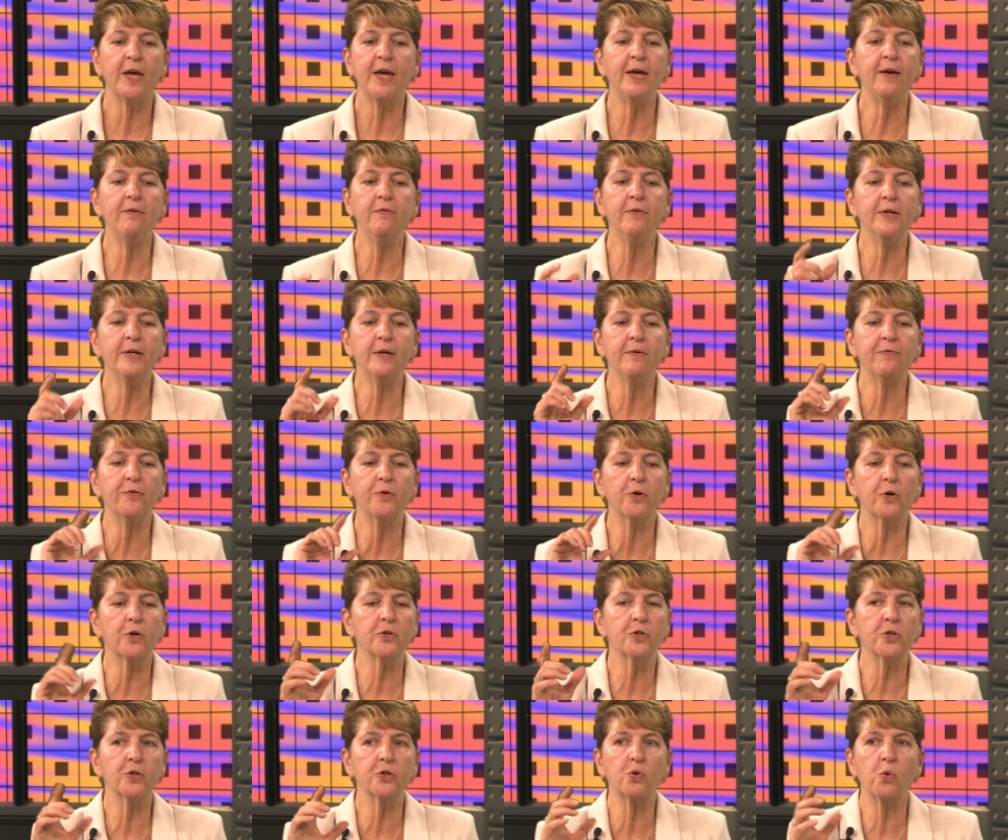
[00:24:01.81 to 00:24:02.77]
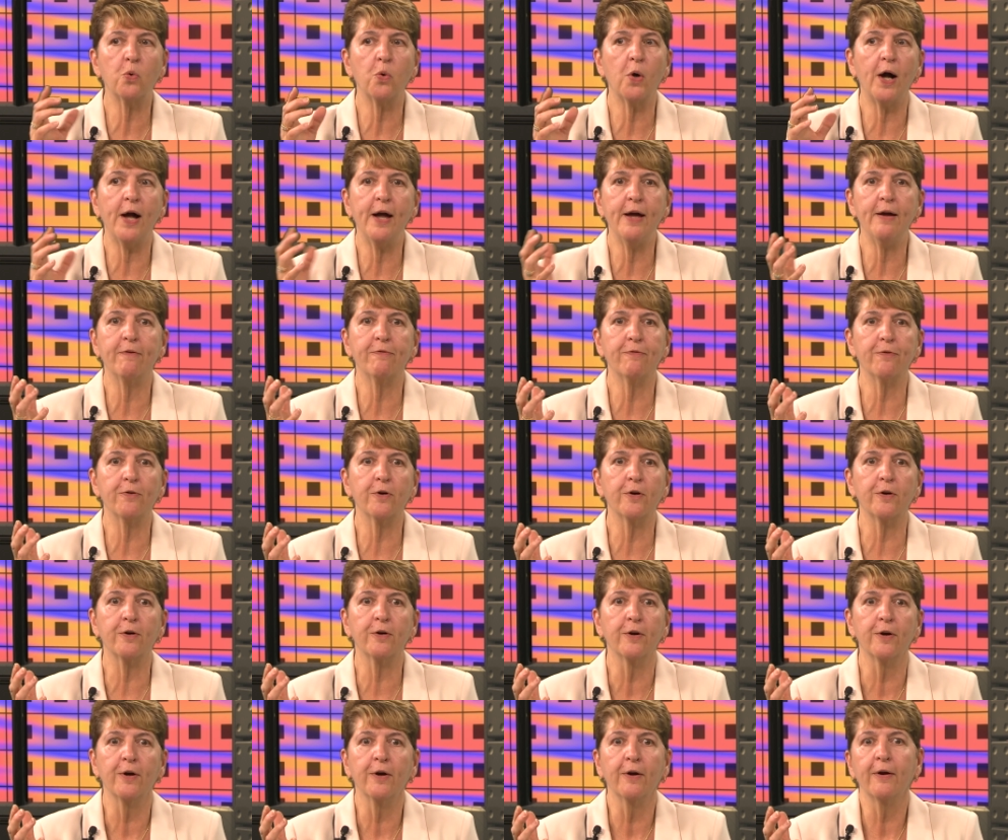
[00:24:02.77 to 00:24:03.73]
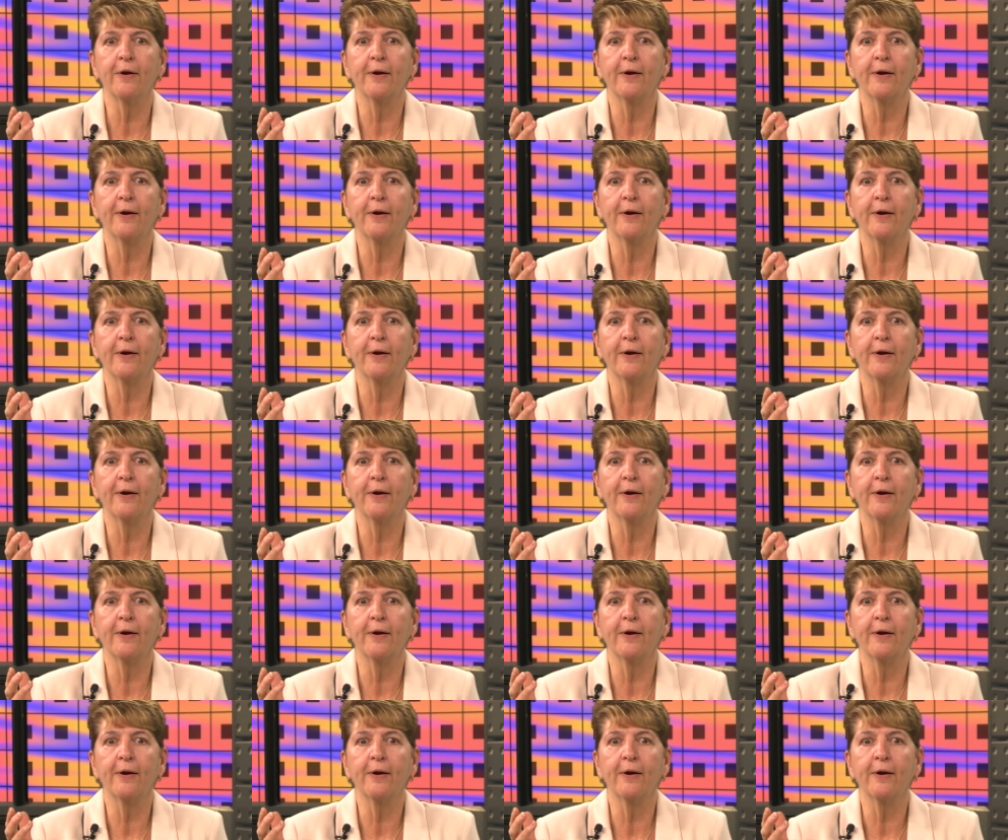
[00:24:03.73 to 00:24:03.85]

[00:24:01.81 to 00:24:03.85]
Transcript: Even if you're just quiet for,